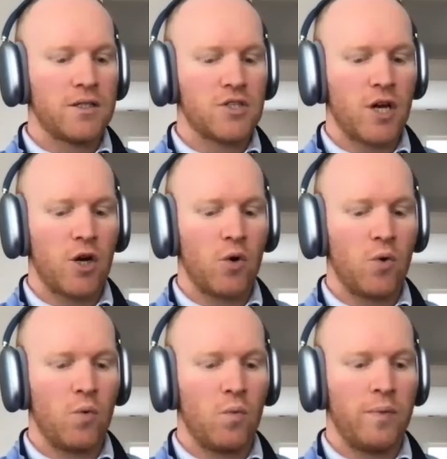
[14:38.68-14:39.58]

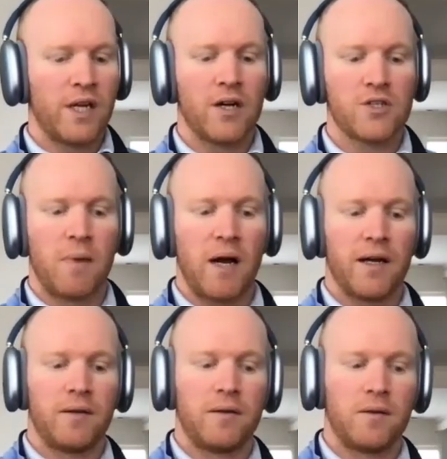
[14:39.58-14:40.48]
so because
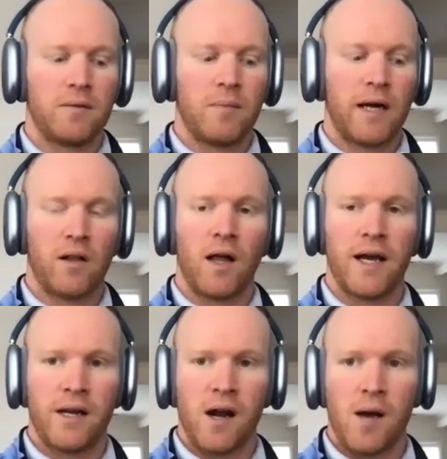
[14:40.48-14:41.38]
my
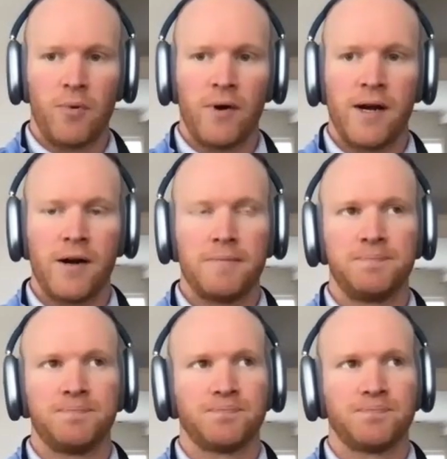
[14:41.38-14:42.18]
client and operator